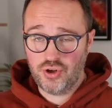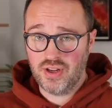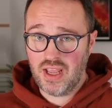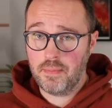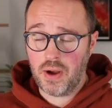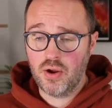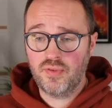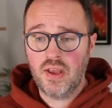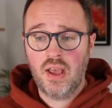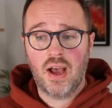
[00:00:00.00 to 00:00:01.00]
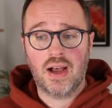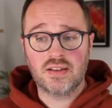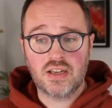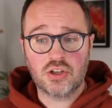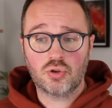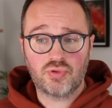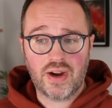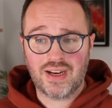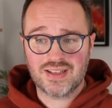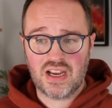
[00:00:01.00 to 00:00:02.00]
you can get both, Digital
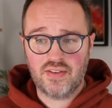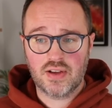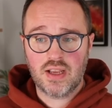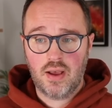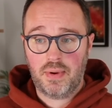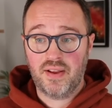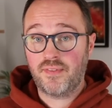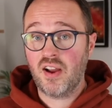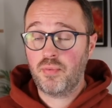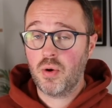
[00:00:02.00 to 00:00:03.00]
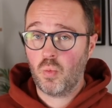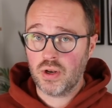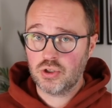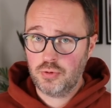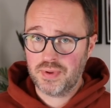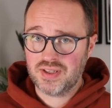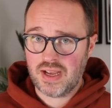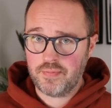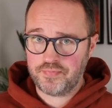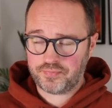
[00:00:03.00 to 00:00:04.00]
Regular Savers, pay
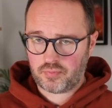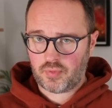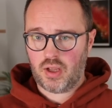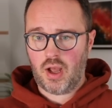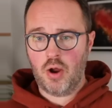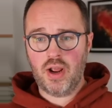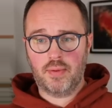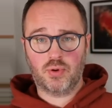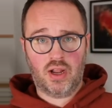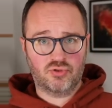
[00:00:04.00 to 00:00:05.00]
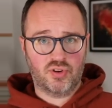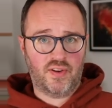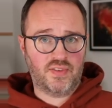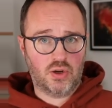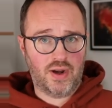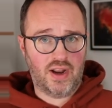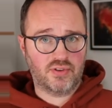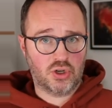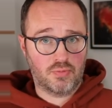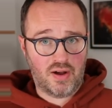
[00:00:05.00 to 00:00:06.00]
5.12%. Only up to £150 every
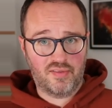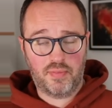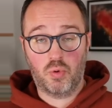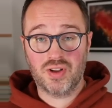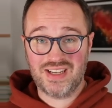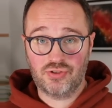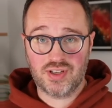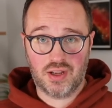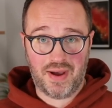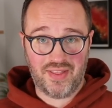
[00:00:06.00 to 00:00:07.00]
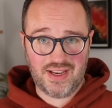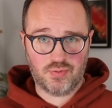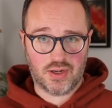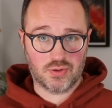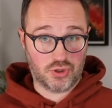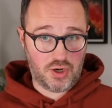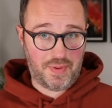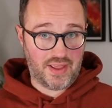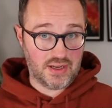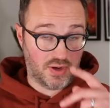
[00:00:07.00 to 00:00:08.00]
single month. But what's interesting about these ones, what's good
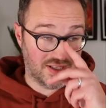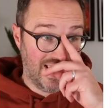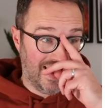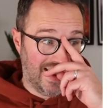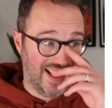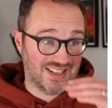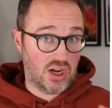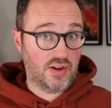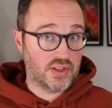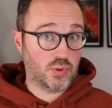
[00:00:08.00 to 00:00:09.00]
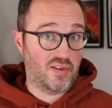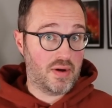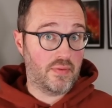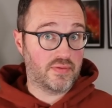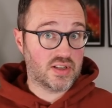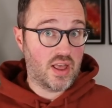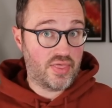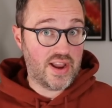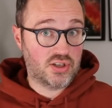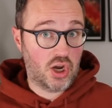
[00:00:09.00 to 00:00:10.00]
about these ones, is after 12 months,
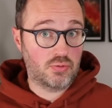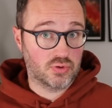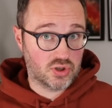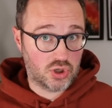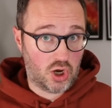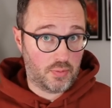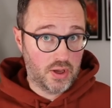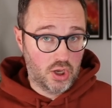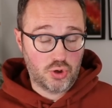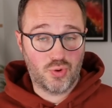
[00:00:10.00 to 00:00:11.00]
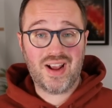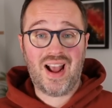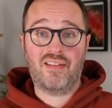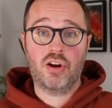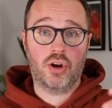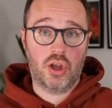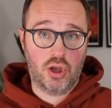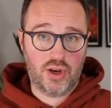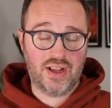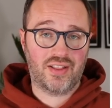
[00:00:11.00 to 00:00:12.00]
they don't stop. You will carry on
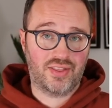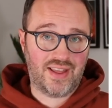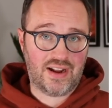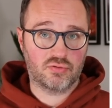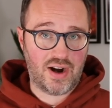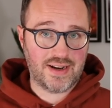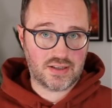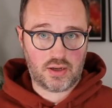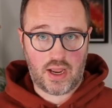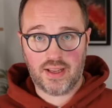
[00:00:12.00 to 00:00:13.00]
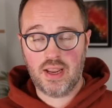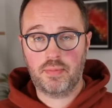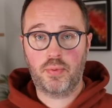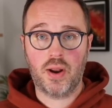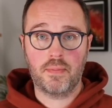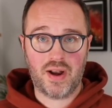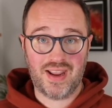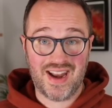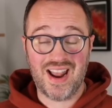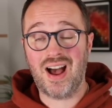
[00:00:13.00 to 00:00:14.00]
earning that rate and keep putting
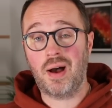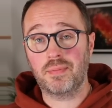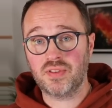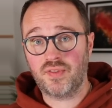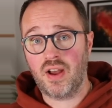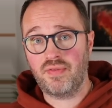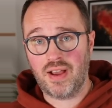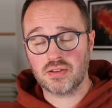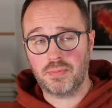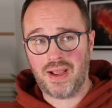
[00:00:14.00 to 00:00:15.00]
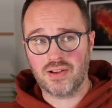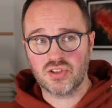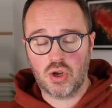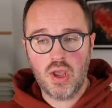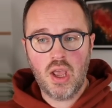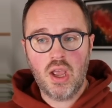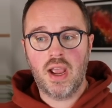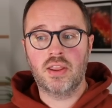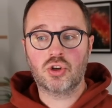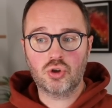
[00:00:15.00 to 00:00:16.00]
money in up to £5,000. So
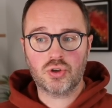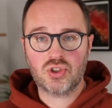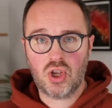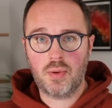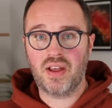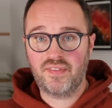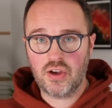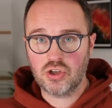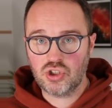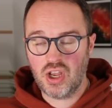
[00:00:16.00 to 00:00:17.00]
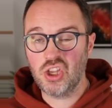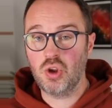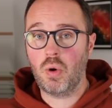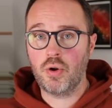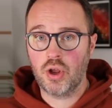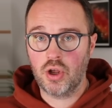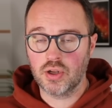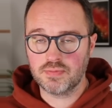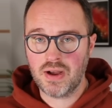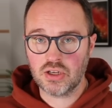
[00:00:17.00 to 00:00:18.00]
in the shorter term, in that first year, you won't earn
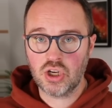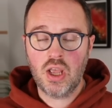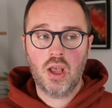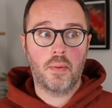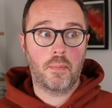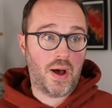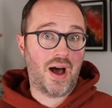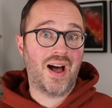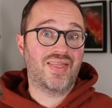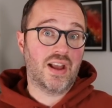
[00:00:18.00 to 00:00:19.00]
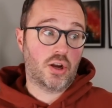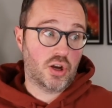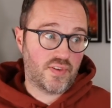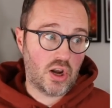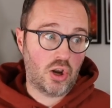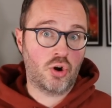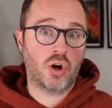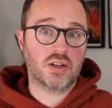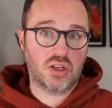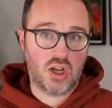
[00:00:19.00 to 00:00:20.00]
as much, but they're good for
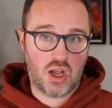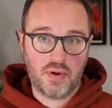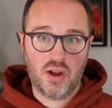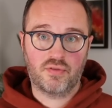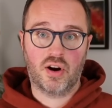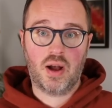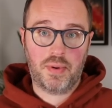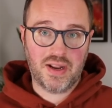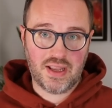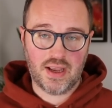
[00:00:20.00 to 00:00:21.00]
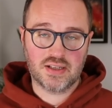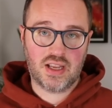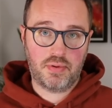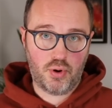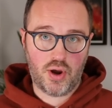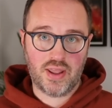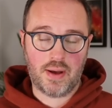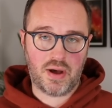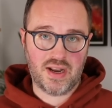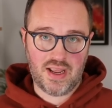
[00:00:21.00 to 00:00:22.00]
longer term, for a couple of years, keeping putting that
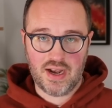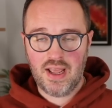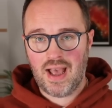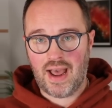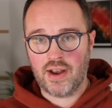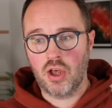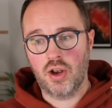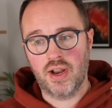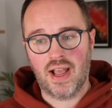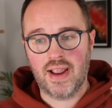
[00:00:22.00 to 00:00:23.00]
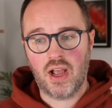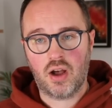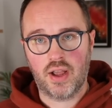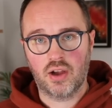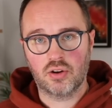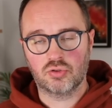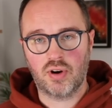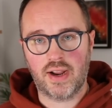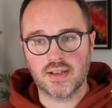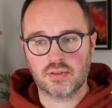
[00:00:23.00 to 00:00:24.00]
money in and earning a higher
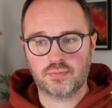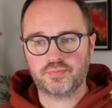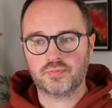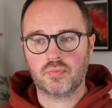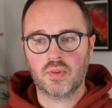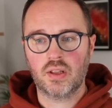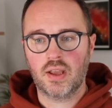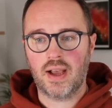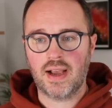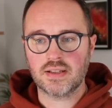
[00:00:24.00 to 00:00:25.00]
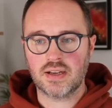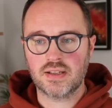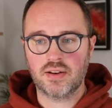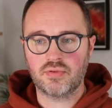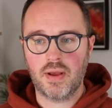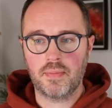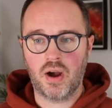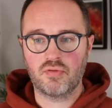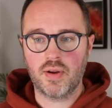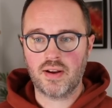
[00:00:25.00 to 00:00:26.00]
rate. As I said, remember,
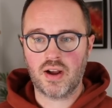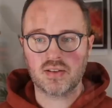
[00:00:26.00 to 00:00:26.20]
I'll